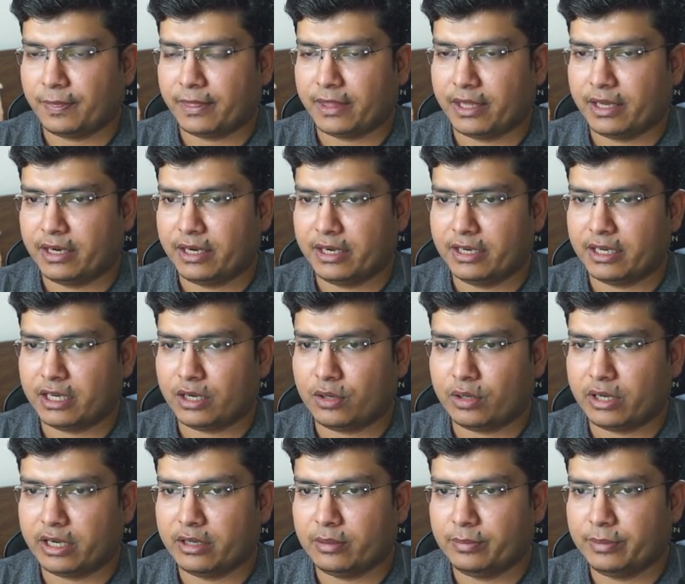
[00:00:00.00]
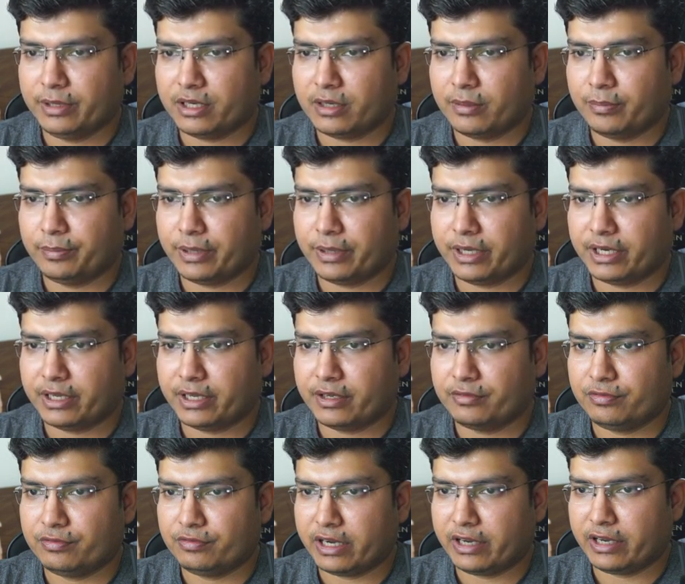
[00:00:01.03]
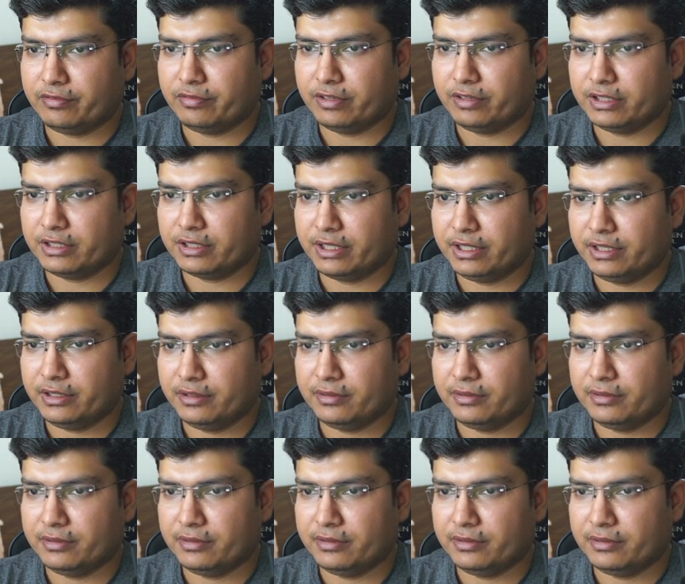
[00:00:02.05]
And now I will be comparing 5 with 3.